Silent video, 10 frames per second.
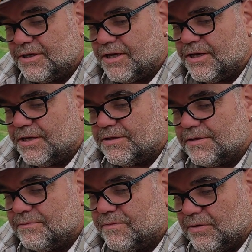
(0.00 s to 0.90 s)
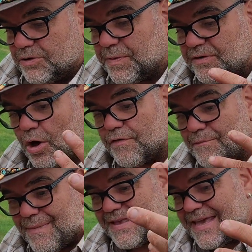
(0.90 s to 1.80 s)
and you know, it's been over
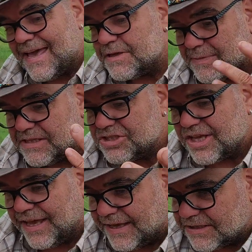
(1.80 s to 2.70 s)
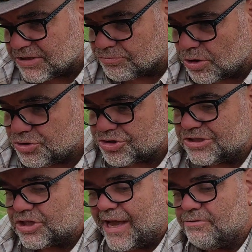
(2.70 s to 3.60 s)
many years, millions of years, and erosion
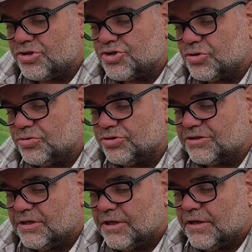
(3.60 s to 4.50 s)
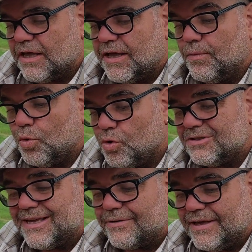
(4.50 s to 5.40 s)
has carried the soils and
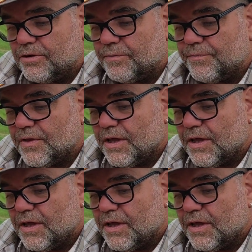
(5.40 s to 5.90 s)
water downhill.